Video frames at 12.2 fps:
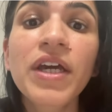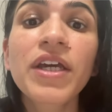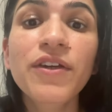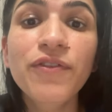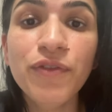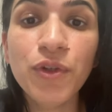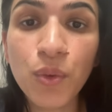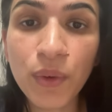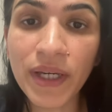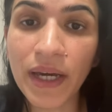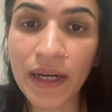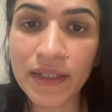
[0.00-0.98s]
if you
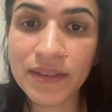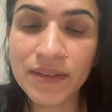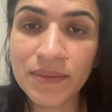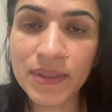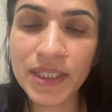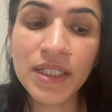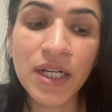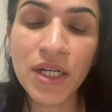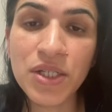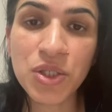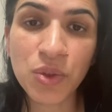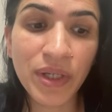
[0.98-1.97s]
can, right?
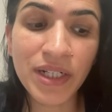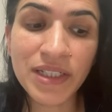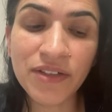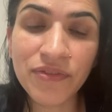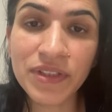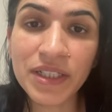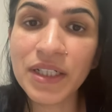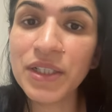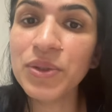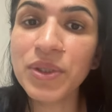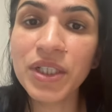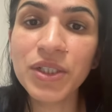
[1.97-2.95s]
So here definitely
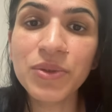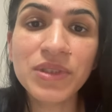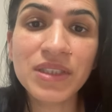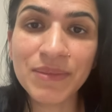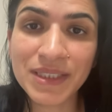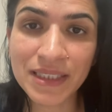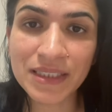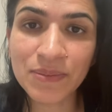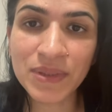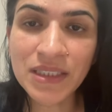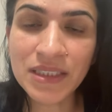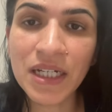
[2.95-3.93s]
you can do some
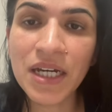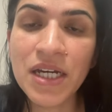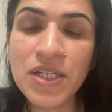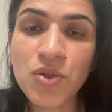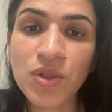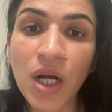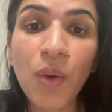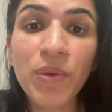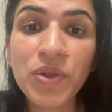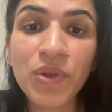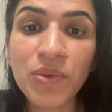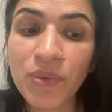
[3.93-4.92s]
assessments. So now
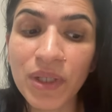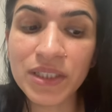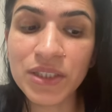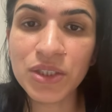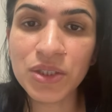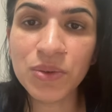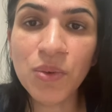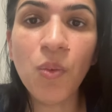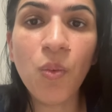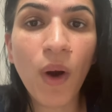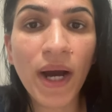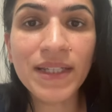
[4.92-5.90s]
between 1 and 2,
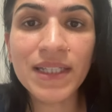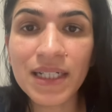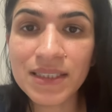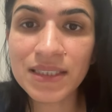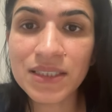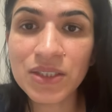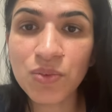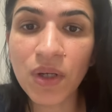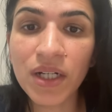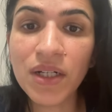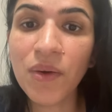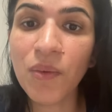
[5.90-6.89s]
why the answer is
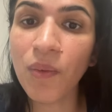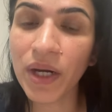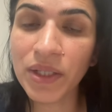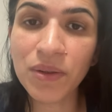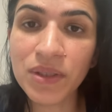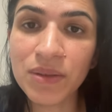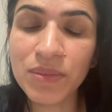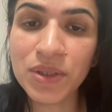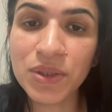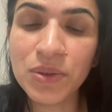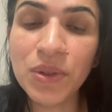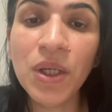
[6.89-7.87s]
1, why not number
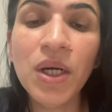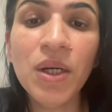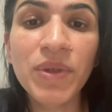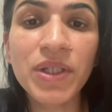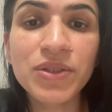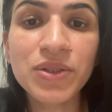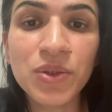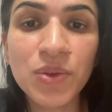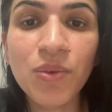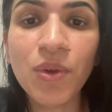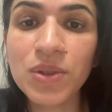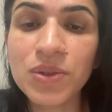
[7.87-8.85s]
2? Because you
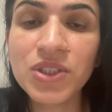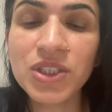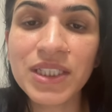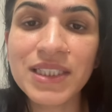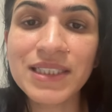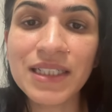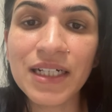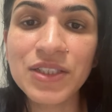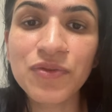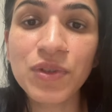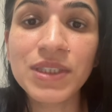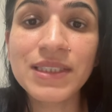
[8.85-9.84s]
want to check the signs
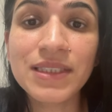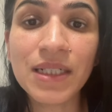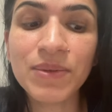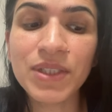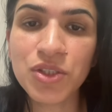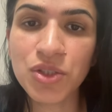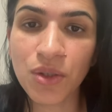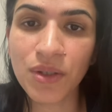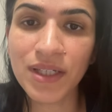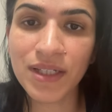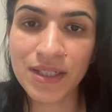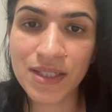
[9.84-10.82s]
for the septic shock
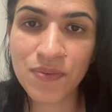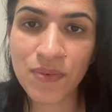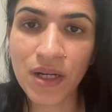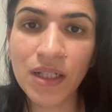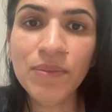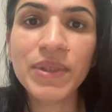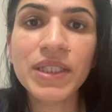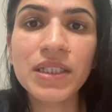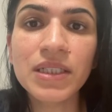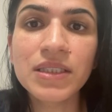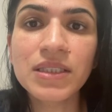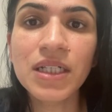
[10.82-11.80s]
here as well,
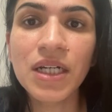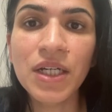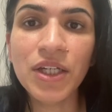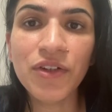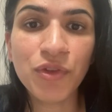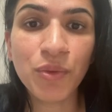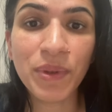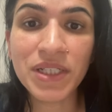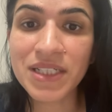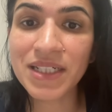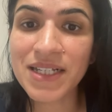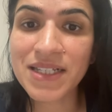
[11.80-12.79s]
because if your
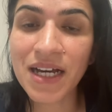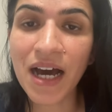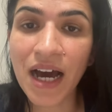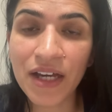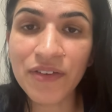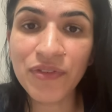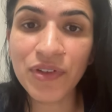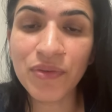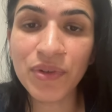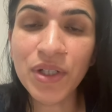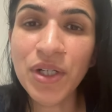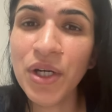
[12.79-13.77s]
patient has a high
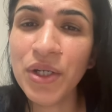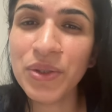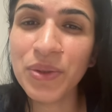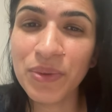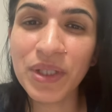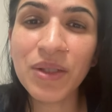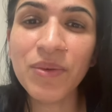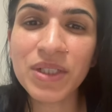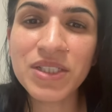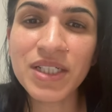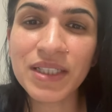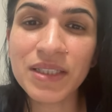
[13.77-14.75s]
fever, you really want to
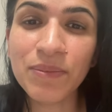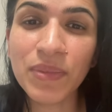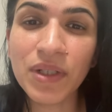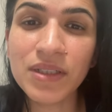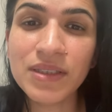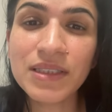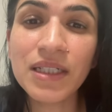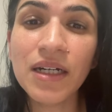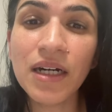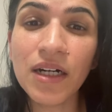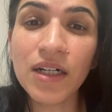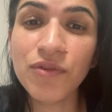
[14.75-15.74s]
check the pulse
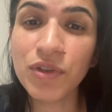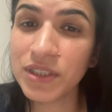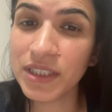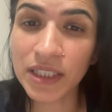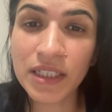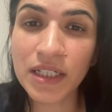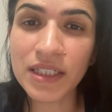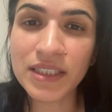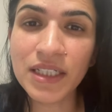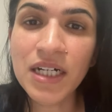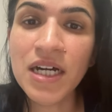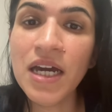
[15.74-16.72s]
for the
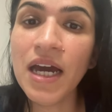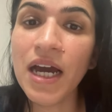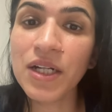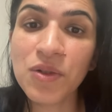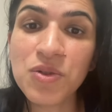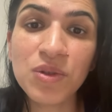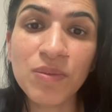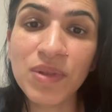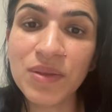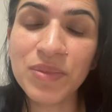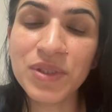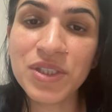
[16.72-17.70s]
tachycardia and also the
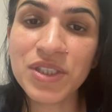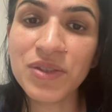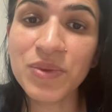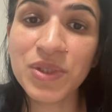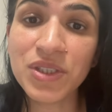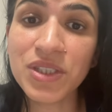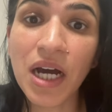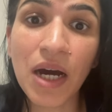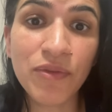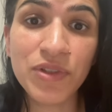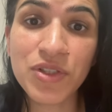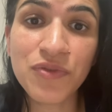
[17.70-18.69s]
blood pressure, which
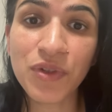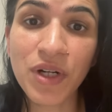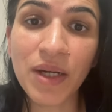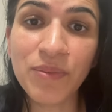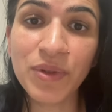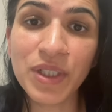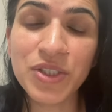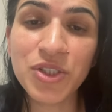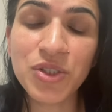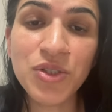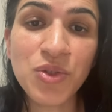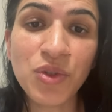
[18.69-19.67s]
is for
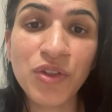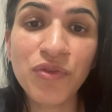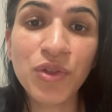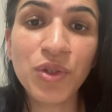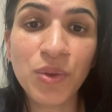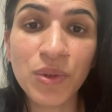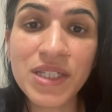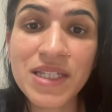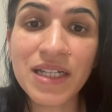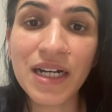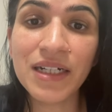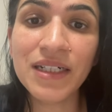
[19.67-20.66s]
hypotension. So if you notice
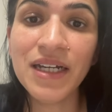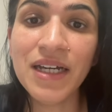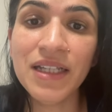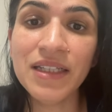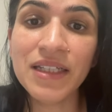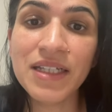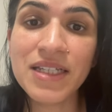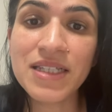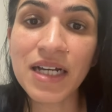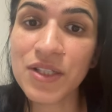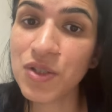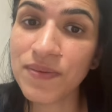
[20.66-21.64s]
that the
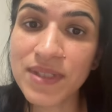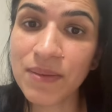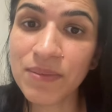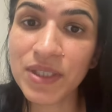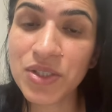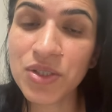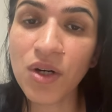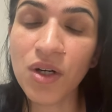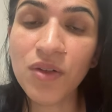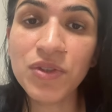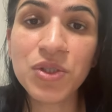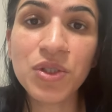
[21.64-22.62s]
signs of septic shock,
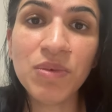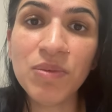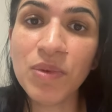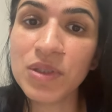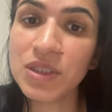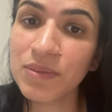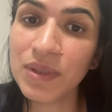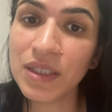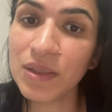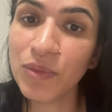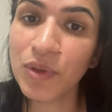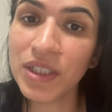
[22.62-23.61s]
which could be possible in
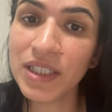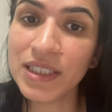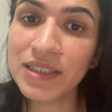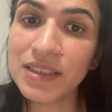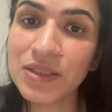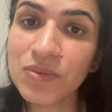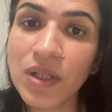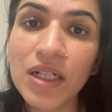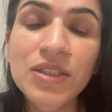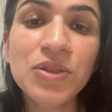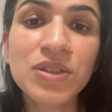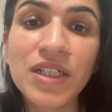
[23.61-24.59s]
pneumonia case as well,
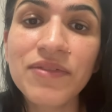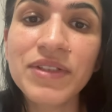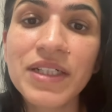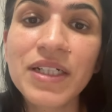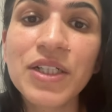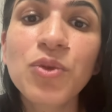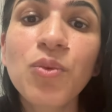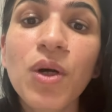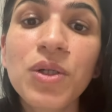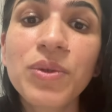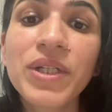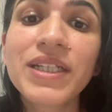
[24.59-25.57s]
so definitely you want
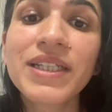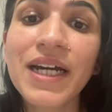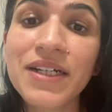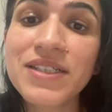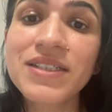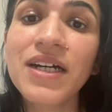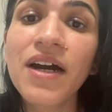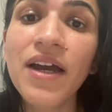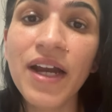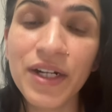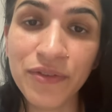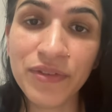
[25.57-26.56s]
to take the action
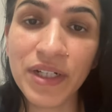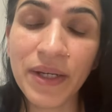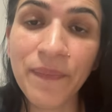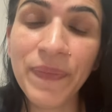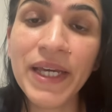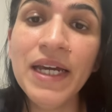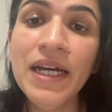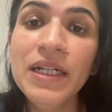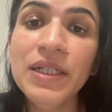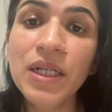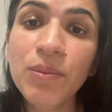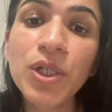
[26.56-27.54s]
ahead of time.
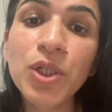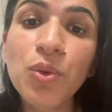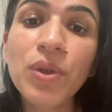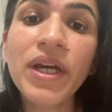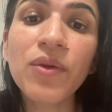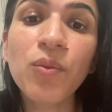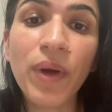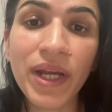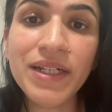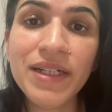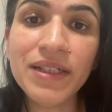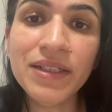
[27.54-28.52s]
Number 2 can wait
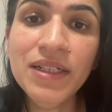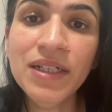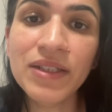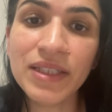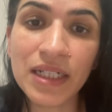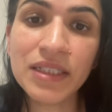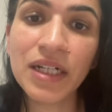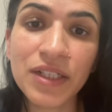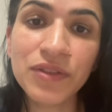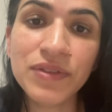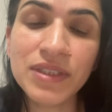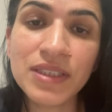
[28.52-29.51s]
here, that kind
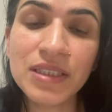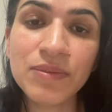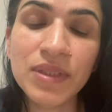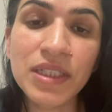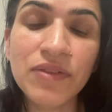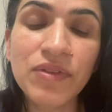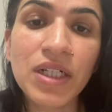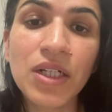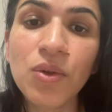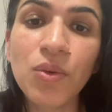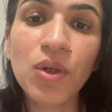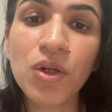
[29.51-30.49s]
of assessment. Even I
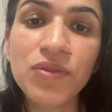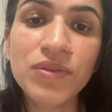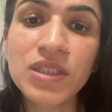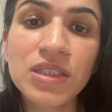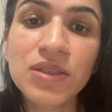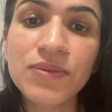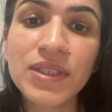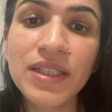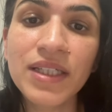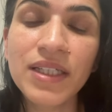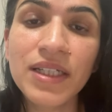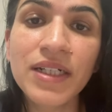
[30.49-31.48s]
know a lot of nurses will
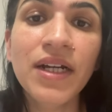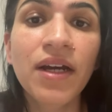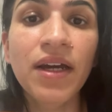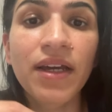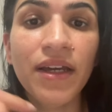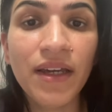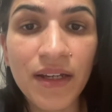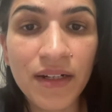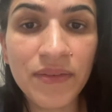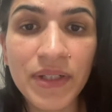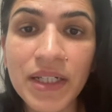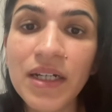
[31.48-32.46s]
think here
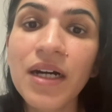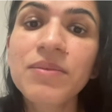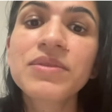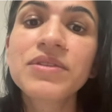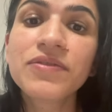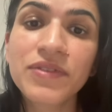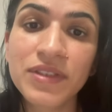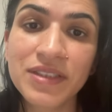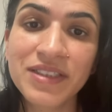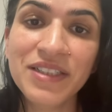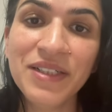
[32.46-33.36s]
airway comes first,